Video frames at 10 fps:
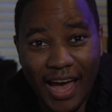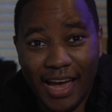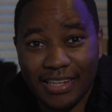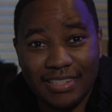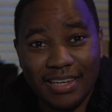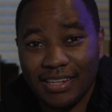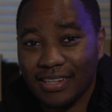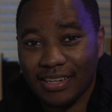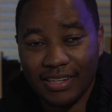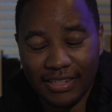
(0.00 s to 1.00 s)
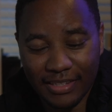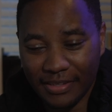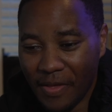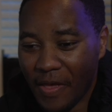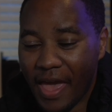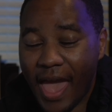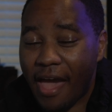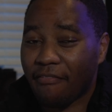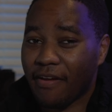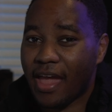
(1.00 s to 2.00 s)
I technically have